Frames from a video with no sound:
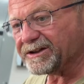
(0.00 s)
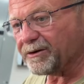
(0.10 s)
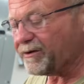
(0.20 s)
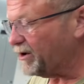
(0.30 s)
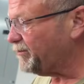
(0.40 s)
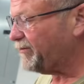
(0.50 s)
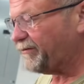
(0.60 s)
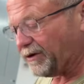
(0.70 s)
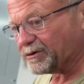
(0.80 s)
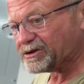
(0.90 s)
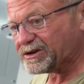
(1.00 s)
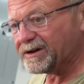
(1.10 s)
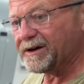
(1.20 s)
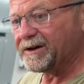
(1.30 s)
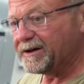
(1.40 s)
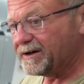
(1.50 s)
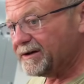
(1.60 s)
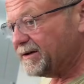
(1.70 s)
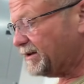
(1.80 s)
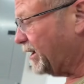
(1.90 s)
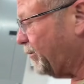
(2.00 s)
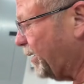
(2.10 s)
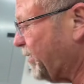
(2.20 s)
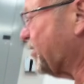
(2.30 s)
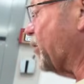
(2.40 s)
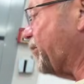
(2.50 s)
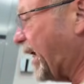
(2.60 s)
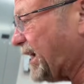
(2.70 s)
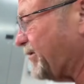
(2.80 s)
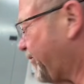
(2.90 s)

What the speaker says: those up first. That way I'm not going back and